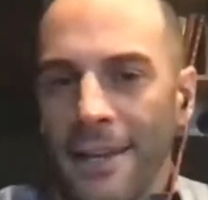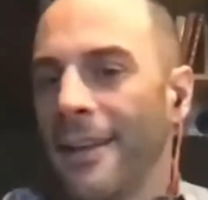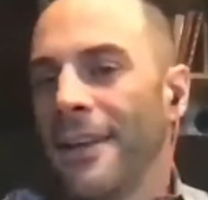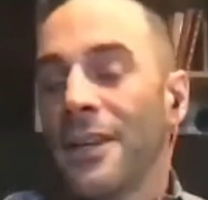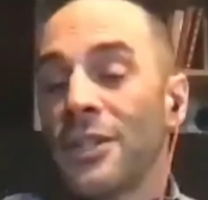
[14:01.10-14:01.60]

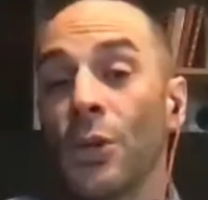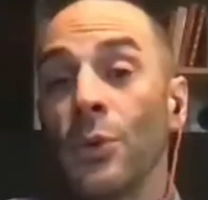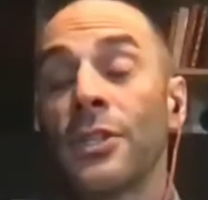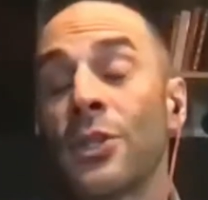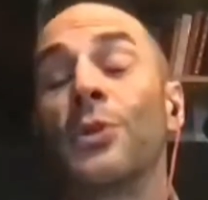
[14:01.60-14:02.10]
Right.
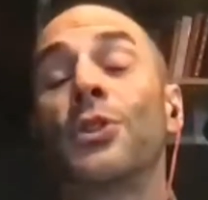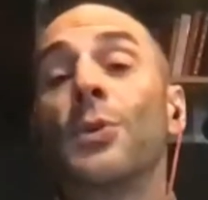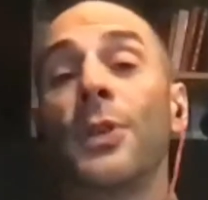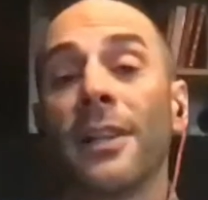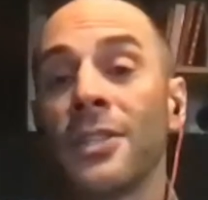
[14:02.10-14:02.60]
So, so due
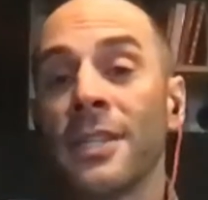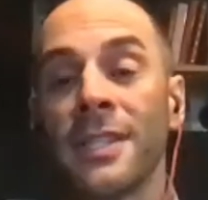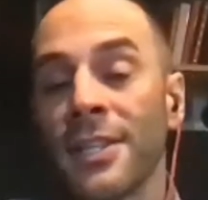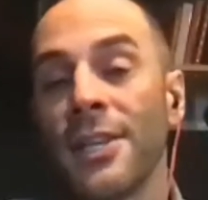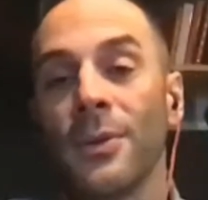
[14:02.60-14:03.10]
diligence
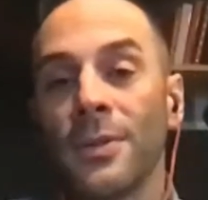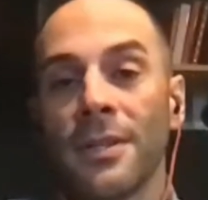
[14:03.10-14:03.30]
is huge.